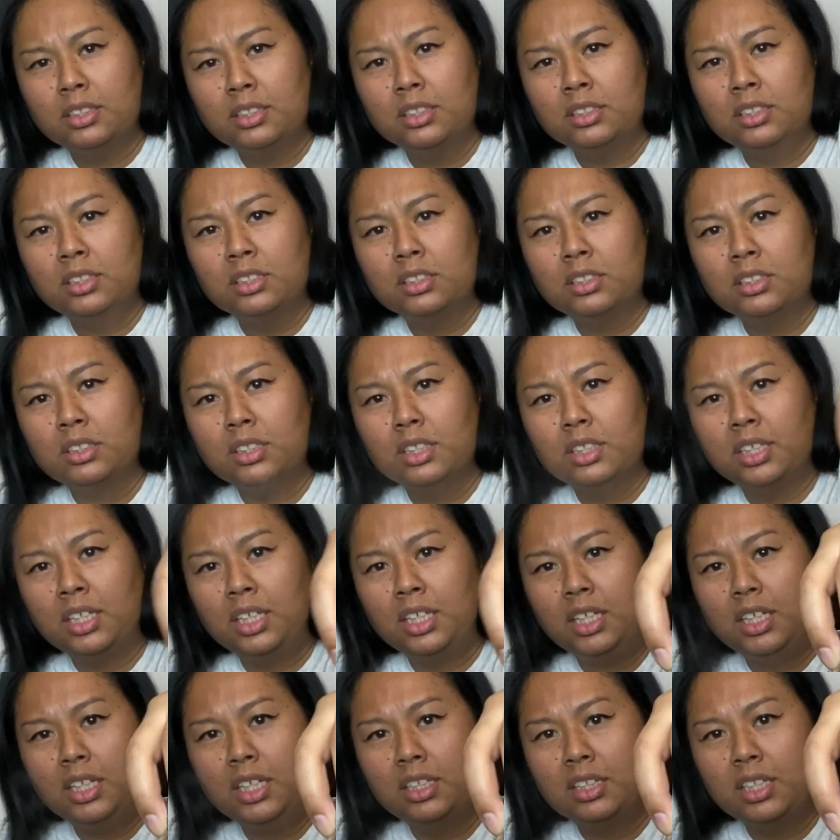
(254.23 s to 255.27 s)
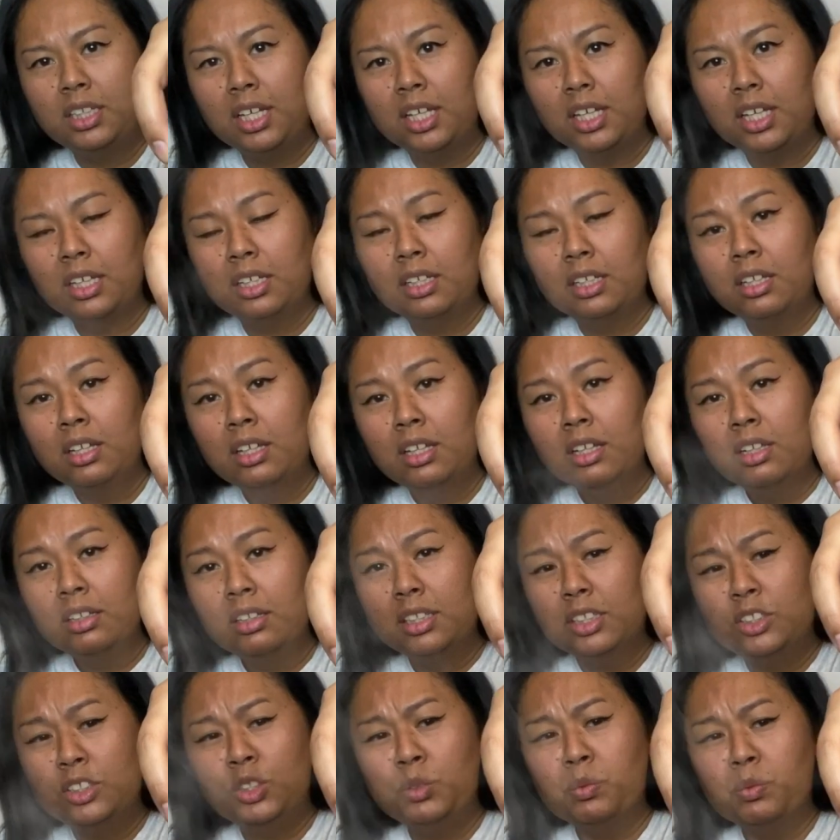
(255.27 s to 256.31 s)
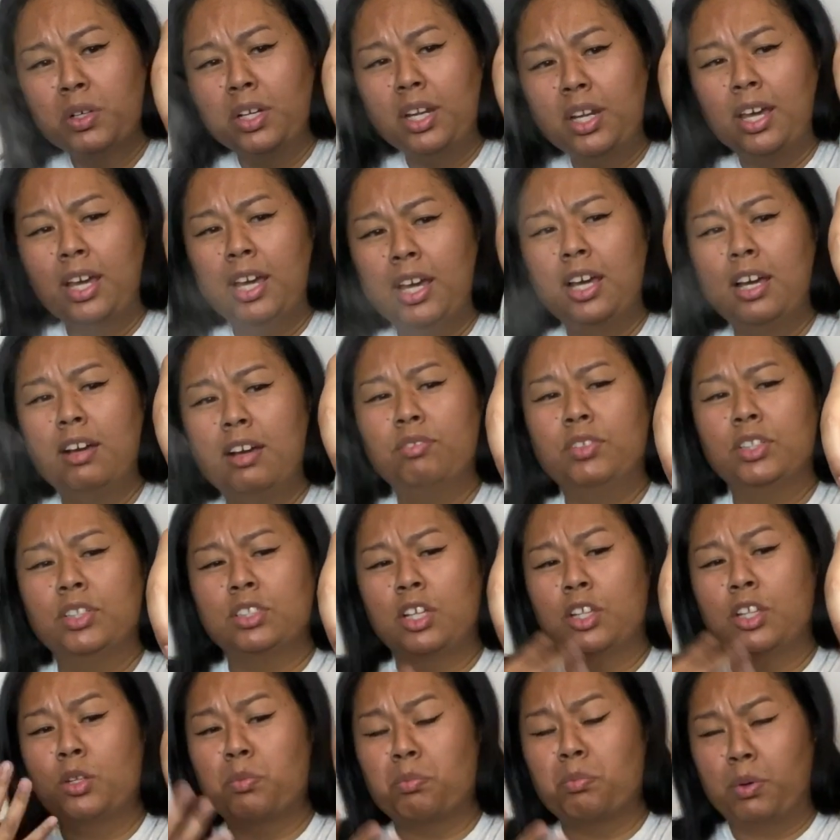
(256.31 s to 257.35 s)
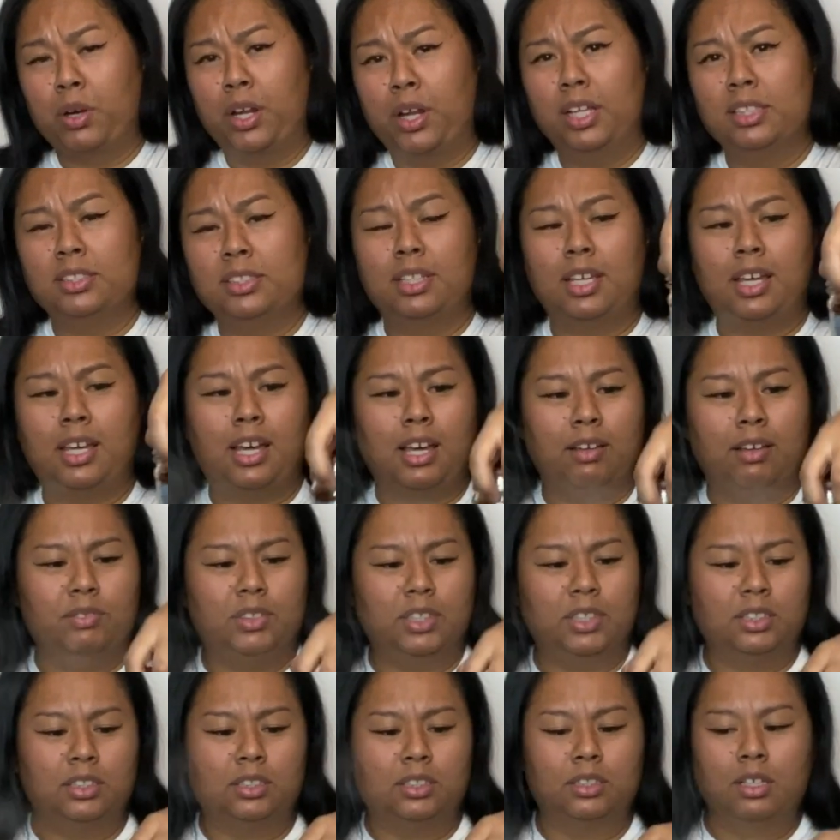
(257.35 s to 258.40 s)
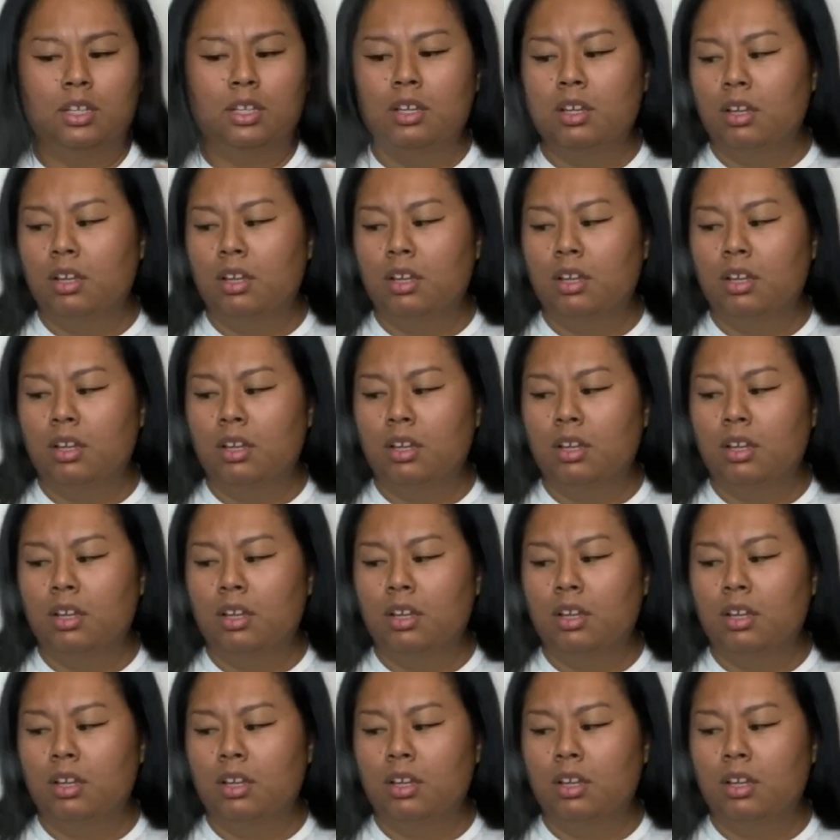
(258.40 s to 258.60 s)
This is the key thing that you want to have. There's other brands that have this.